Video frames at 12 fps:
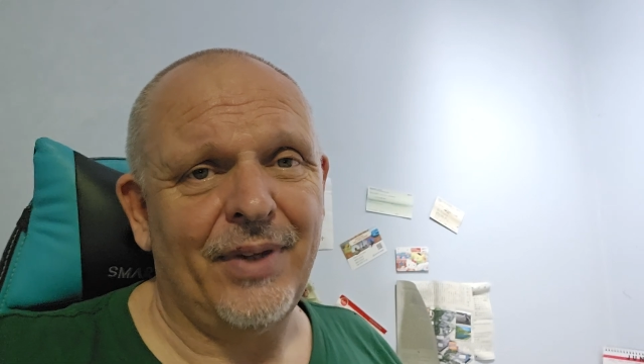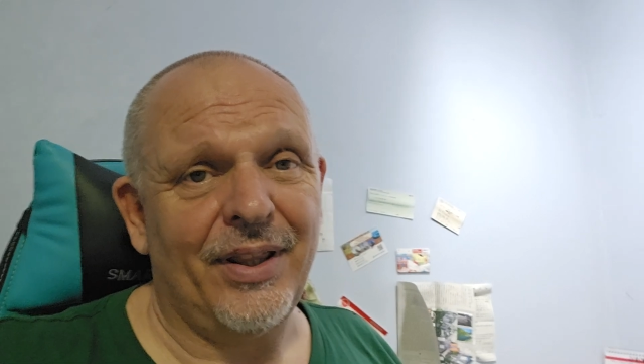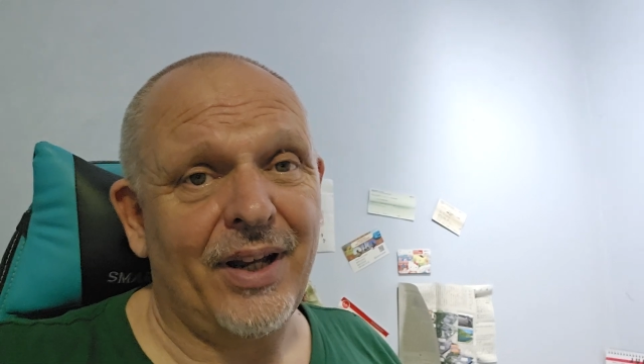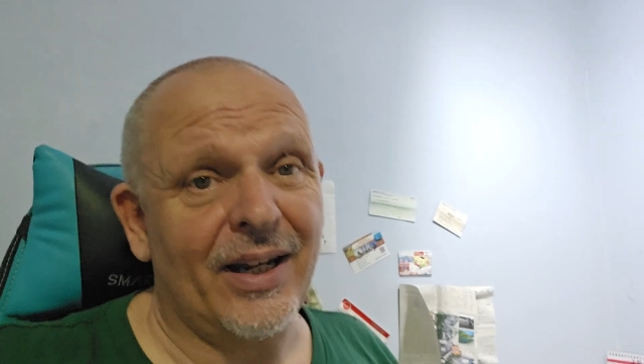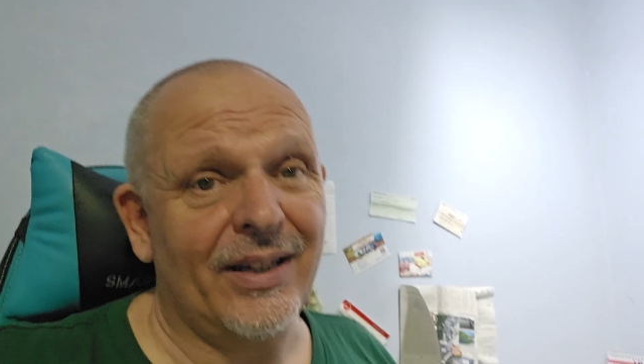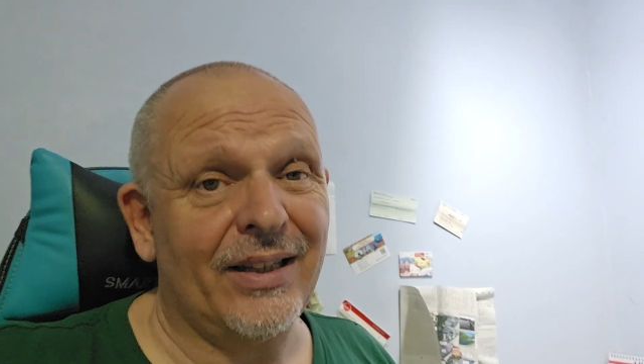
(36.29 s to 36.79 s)

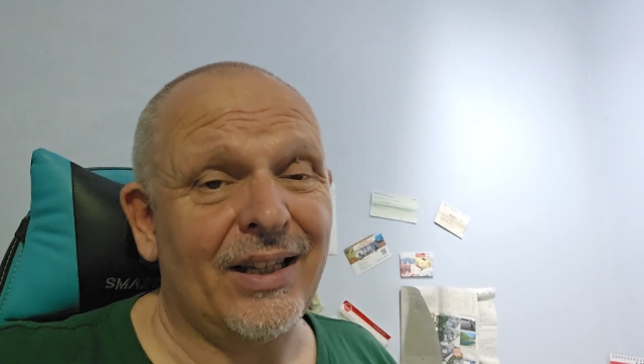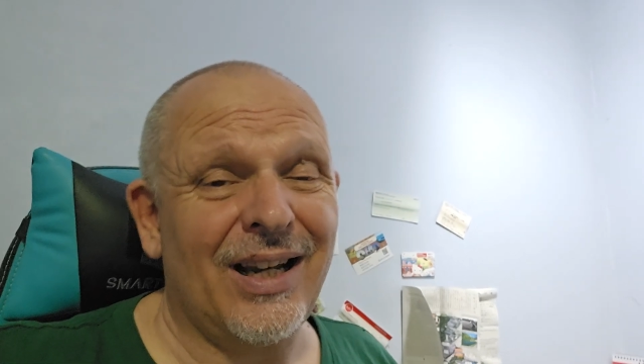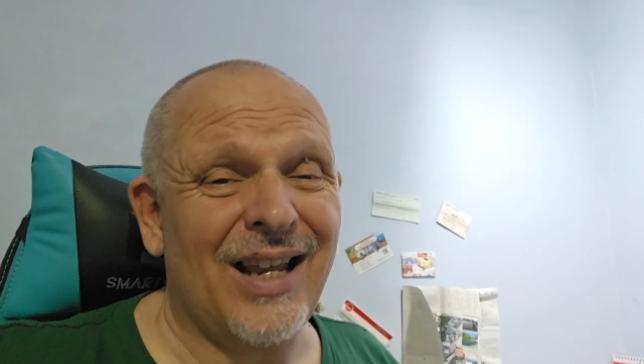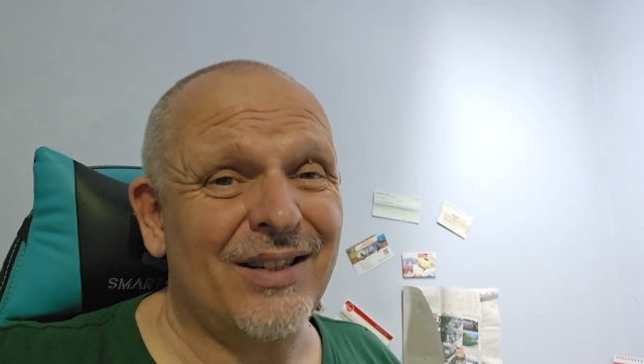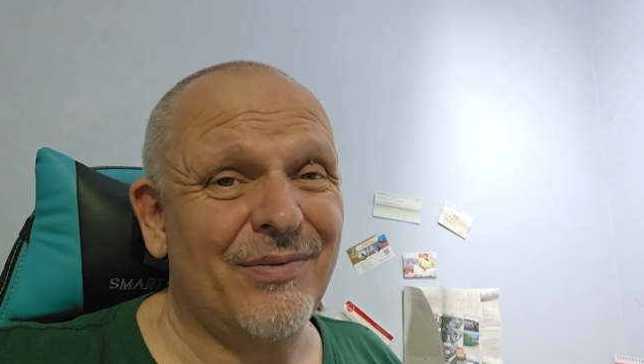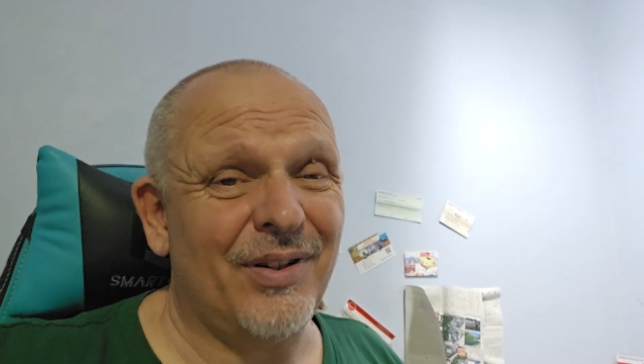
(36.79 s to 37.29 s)
that I did the
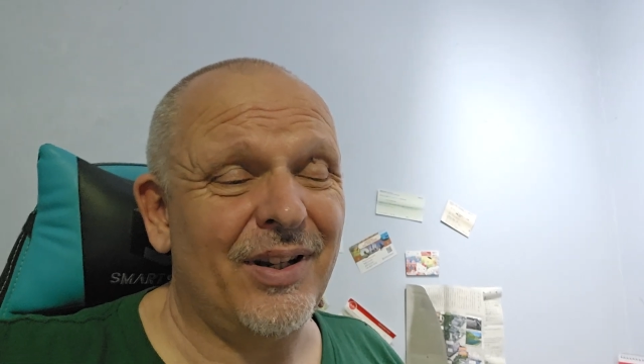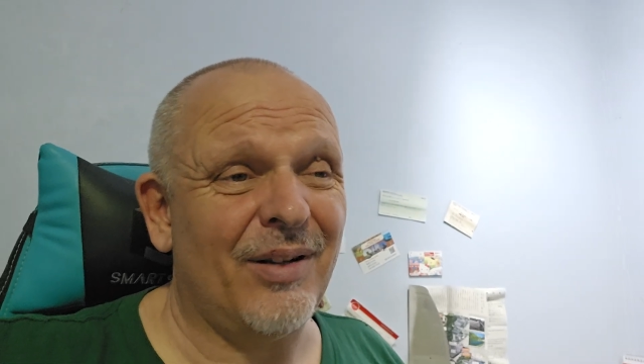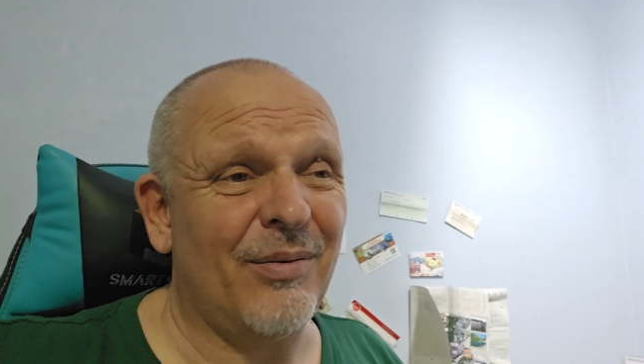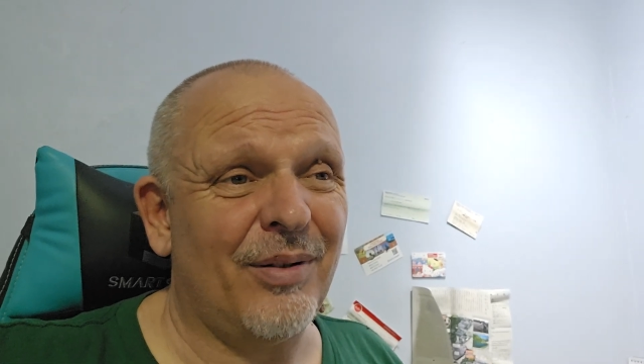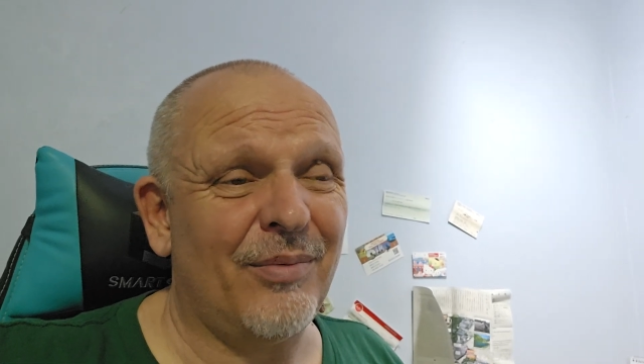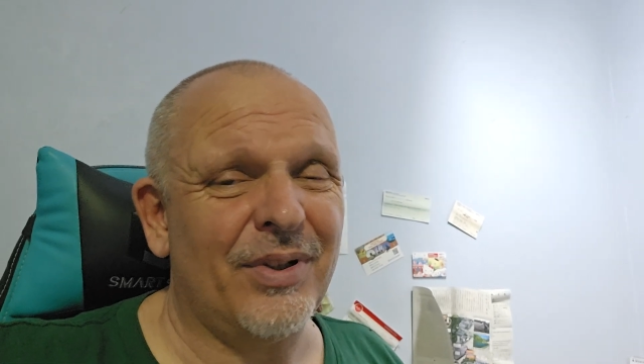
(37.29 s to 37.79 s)
last video
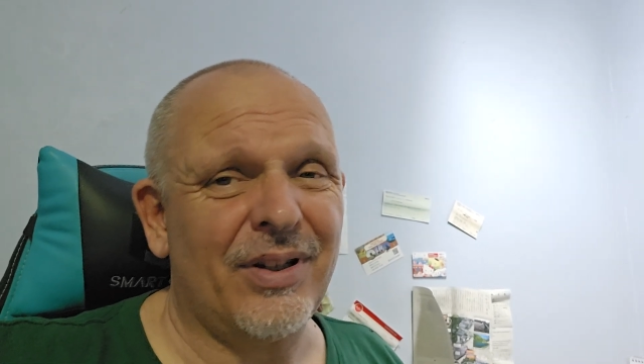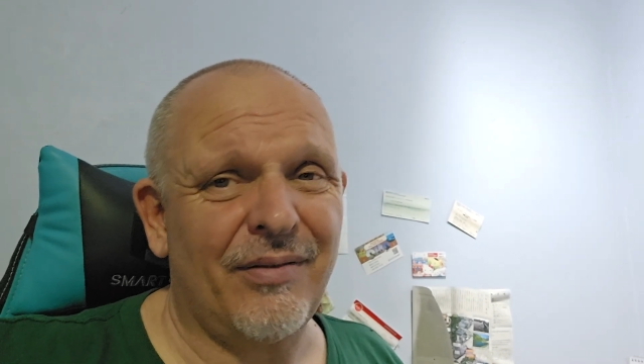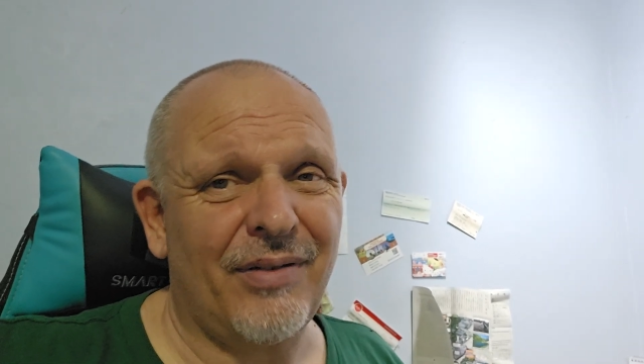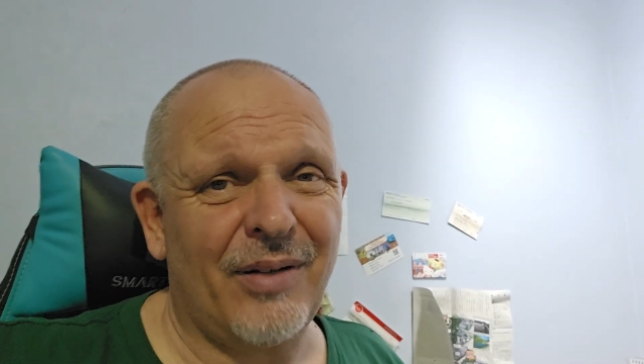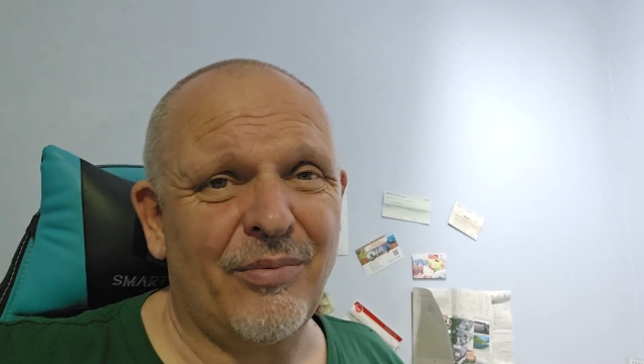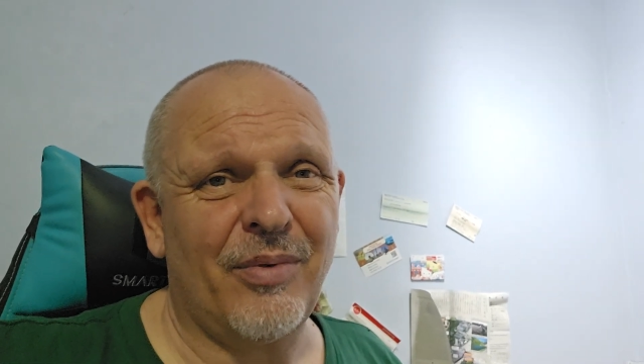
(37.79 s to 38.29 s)
on, which
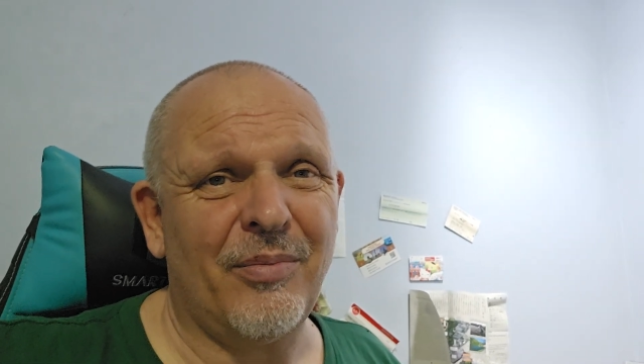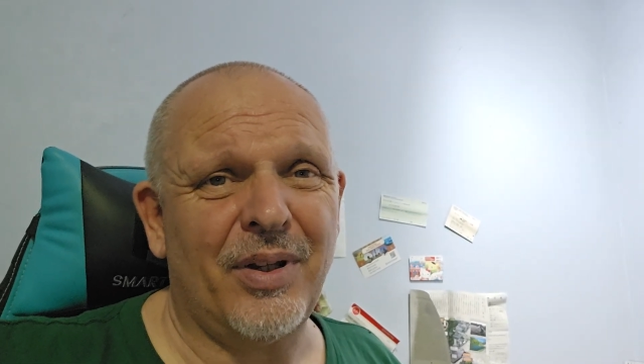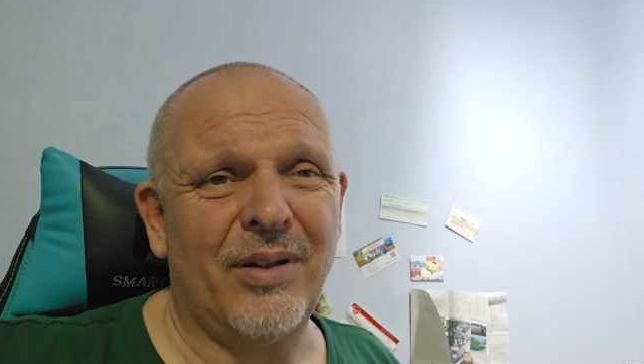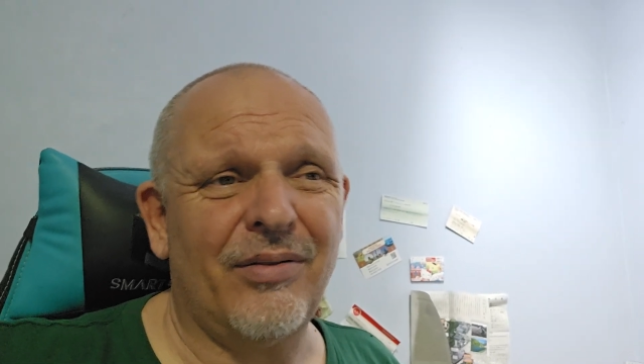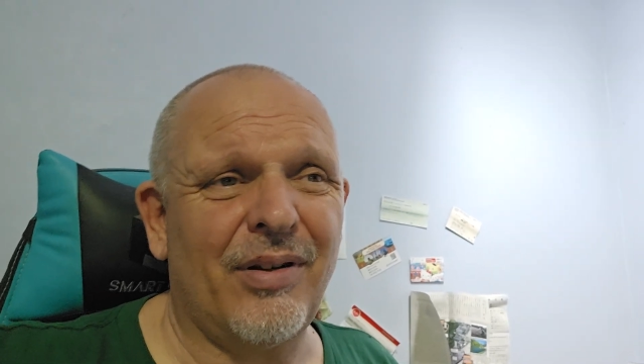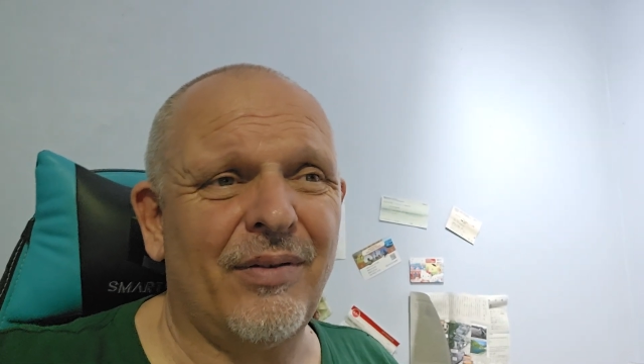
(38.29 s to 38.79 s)
I've had with
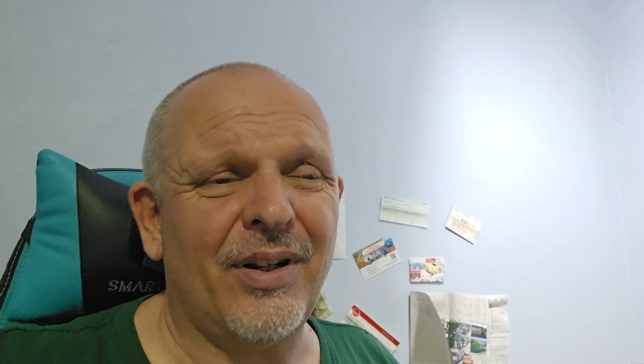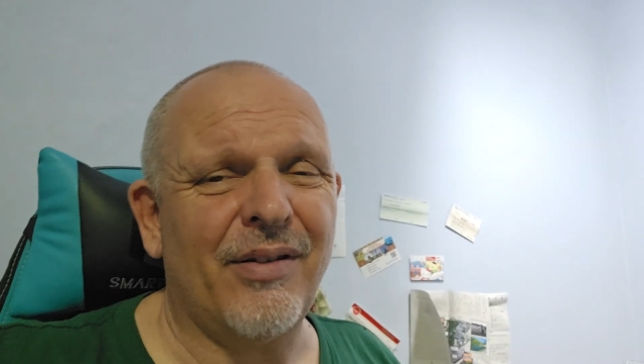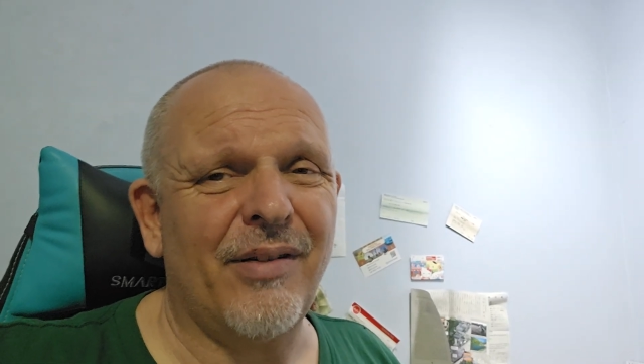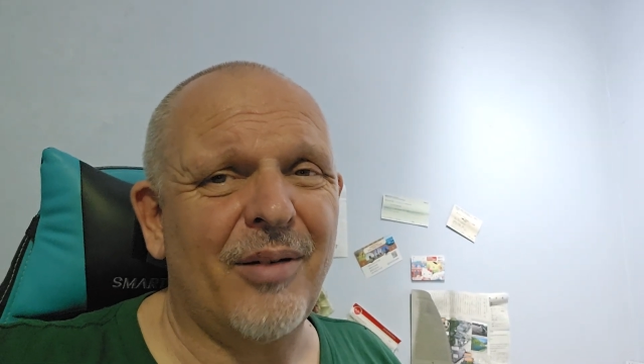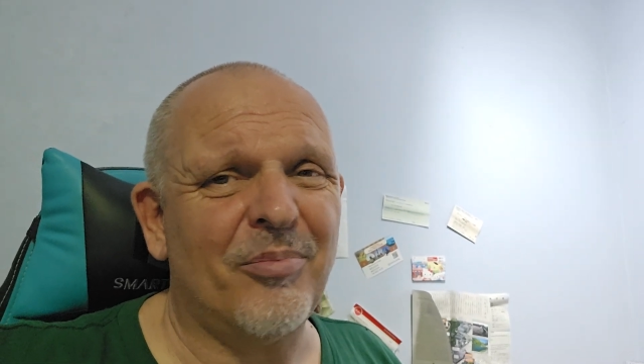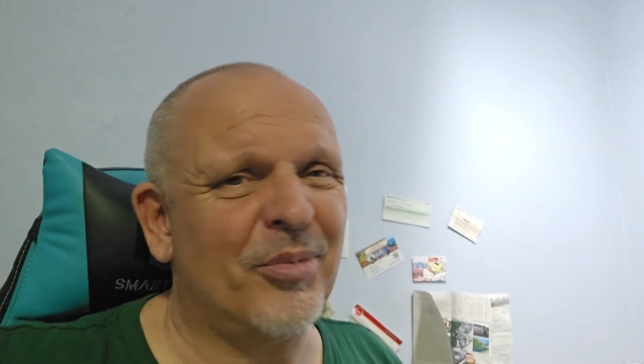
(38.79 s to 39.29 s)
me traveling
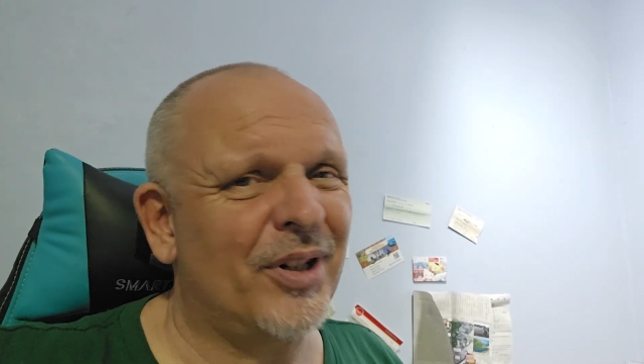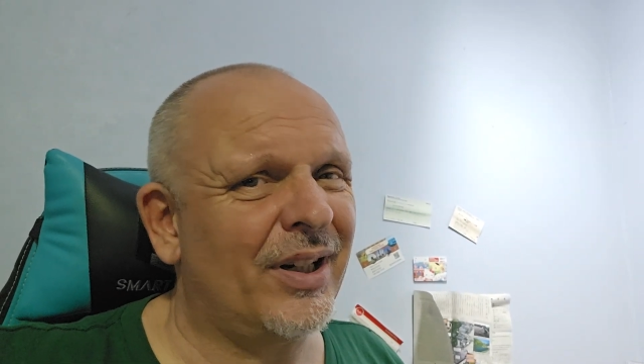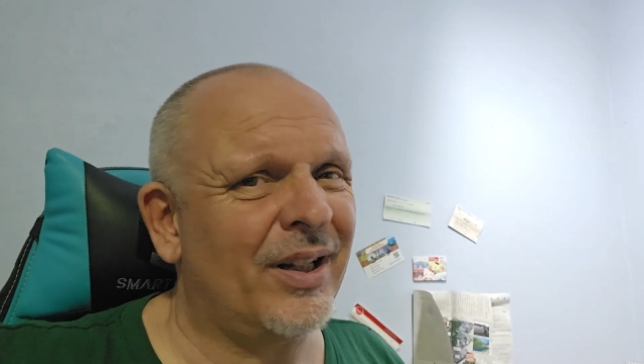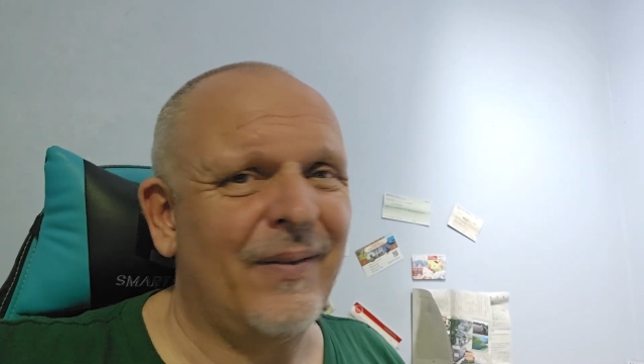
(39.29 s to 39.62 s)
around, but